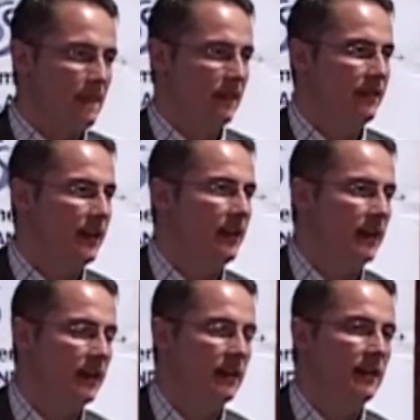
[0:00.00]
And then
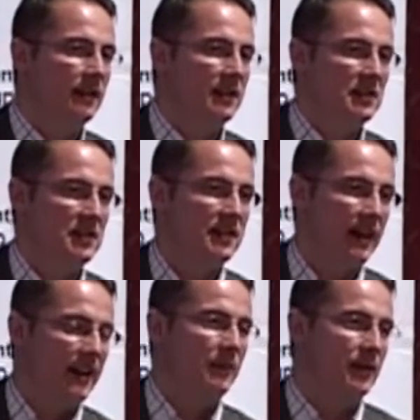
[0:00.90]
I
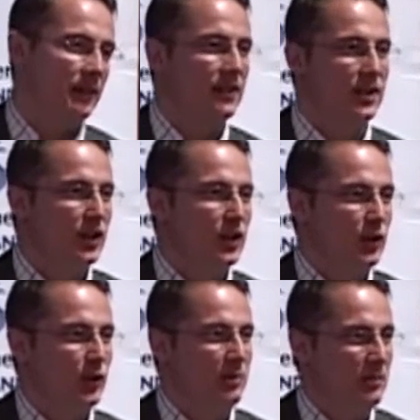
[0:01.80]
decided I want to
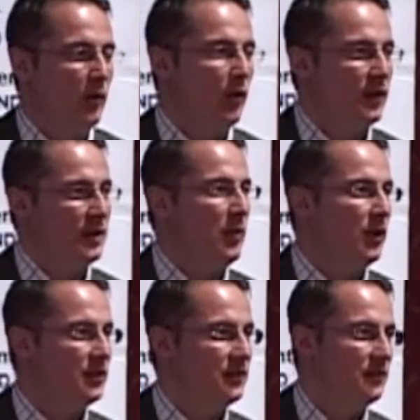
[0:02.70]
do a bit more of an
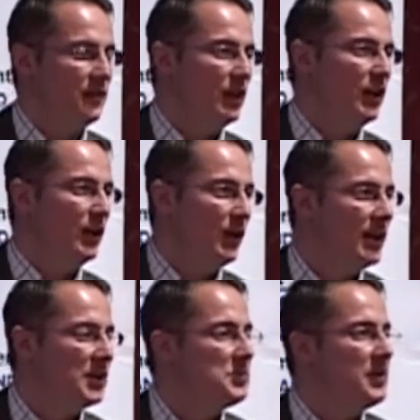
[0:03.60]
immersive learning
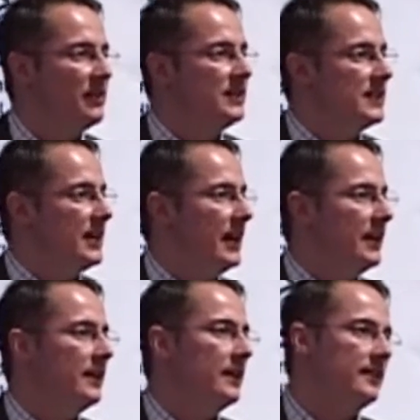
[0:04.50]
experience
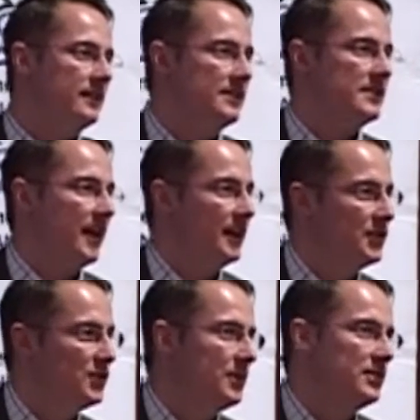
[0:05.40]
again, and decided to
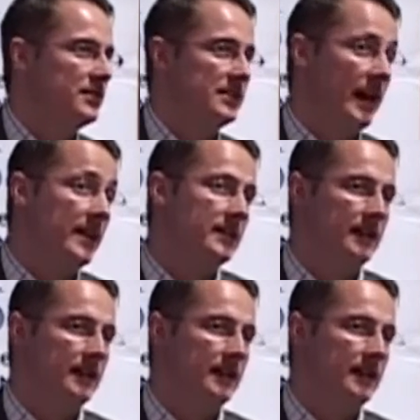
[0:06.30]
switch to science.